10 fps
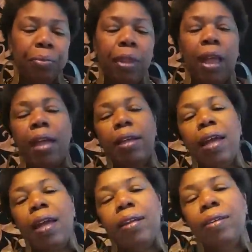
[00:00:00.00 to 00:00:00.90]
I
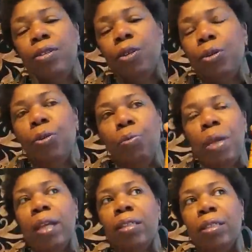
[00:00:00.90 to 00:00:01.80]
got a new
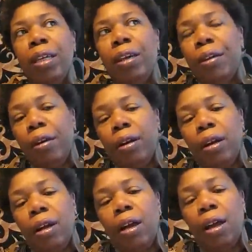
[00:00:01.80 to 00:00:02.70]
mascara
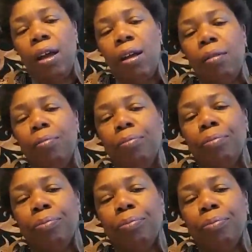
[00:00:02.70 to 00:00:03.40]
um,